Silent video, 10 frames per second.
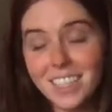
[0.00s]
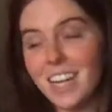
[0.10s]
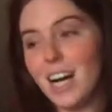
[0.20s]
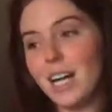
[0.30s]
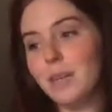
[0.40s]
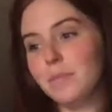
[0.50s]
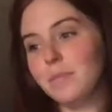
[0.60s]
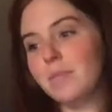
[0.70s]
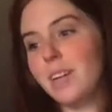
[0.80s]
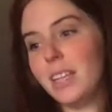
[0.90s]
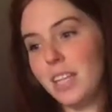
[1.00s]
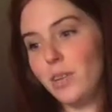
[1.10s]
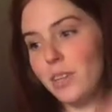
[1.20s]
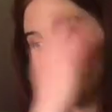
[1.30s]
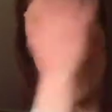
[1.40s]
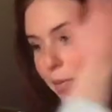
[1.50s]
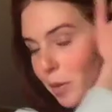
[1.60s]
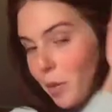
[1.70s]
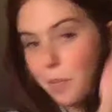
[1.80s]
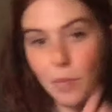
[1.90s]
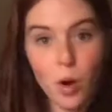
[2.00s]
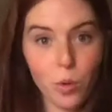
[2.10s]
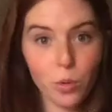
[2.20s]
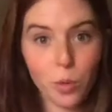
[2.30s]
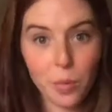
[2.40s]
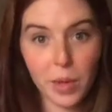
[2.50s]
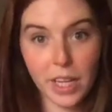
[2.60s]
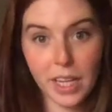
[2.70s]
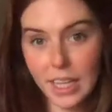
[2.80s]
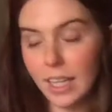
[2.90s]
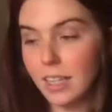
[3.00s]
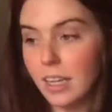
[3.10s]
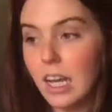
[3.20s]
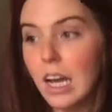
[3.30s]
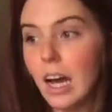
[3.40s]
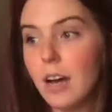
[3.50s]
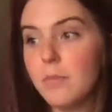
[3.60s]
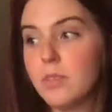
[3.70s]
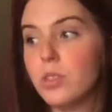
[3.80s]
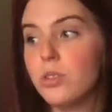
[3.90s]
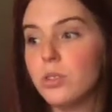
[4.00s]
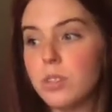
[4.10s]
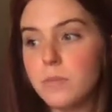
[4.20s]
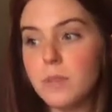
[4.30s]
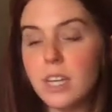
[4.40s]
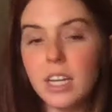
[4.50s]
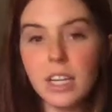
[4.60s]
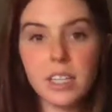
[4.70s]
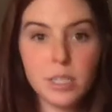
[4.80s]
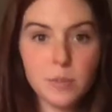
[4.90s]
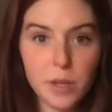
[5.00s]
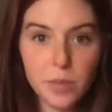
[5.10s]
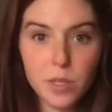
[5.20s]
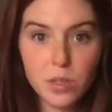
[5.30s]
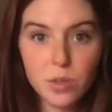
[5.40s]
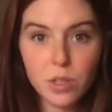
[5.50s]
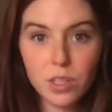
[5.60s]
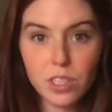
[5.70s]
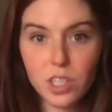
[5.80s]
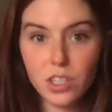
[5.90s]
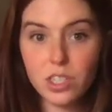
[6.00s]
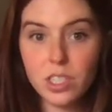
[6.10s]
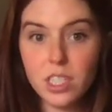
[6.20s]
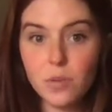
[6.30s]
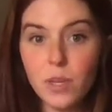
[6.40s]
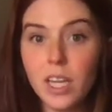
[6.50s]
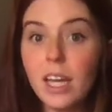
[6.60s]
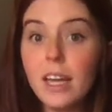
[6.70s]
Um, and then you can tell me what mode we're playing in. Um, so do some experiments with your extensions this week.